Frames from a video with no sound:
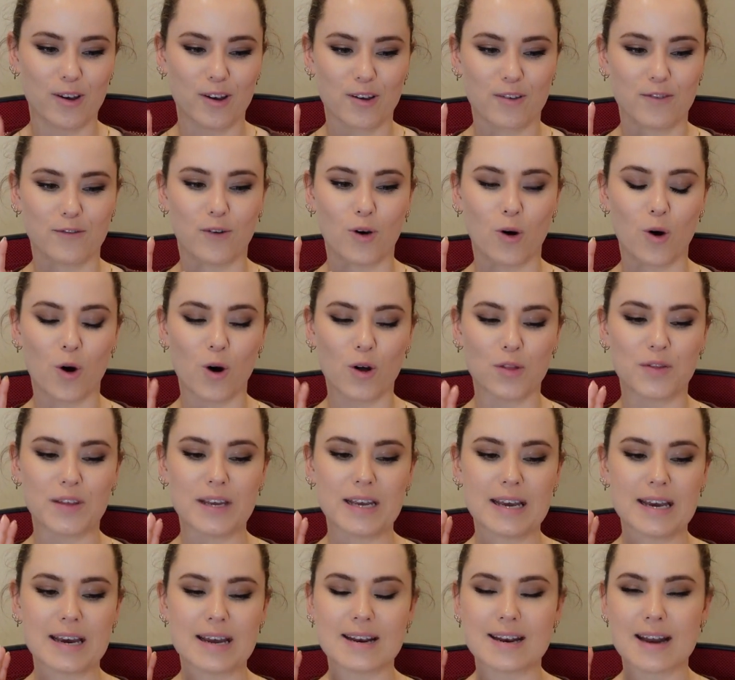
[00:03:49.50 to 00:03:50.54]
for
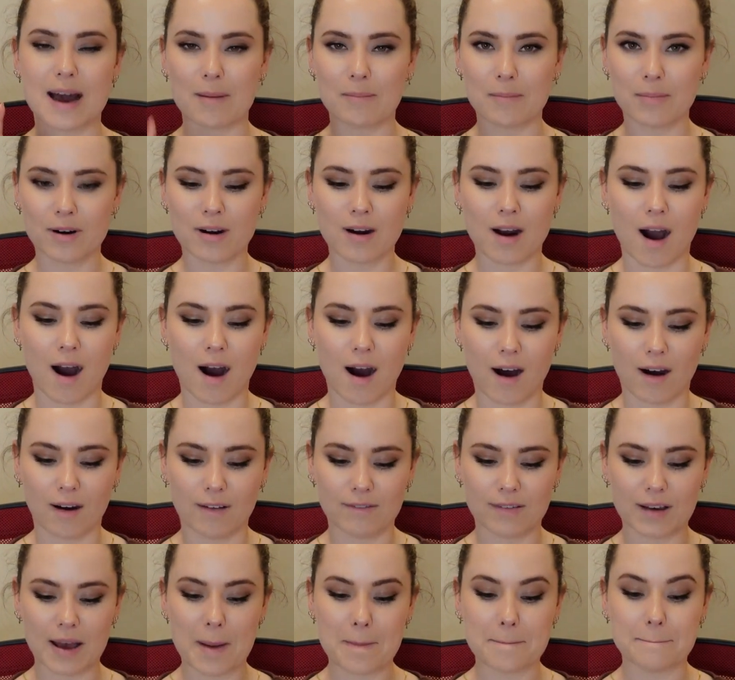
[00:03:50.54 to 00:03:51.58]
the number
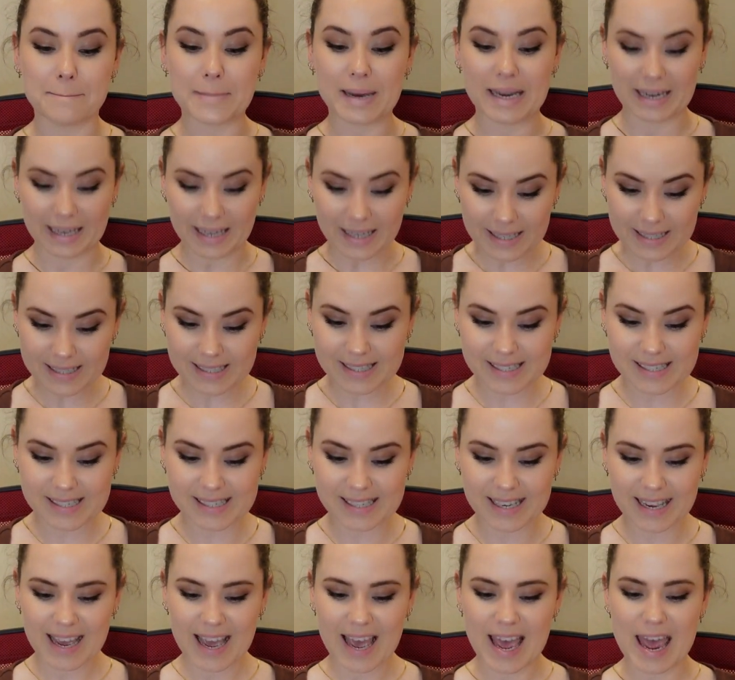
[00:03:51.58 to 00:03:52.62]
of
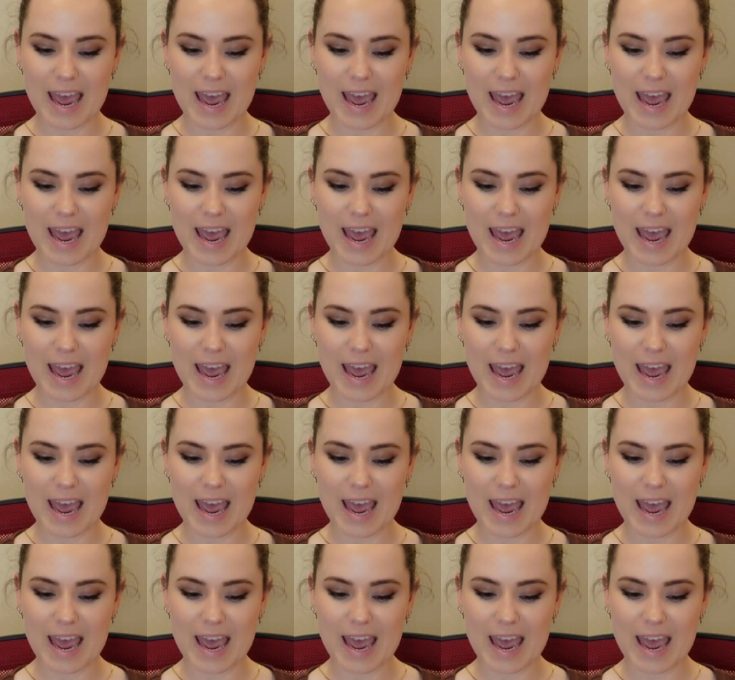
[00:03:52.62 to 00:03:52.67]
minutes,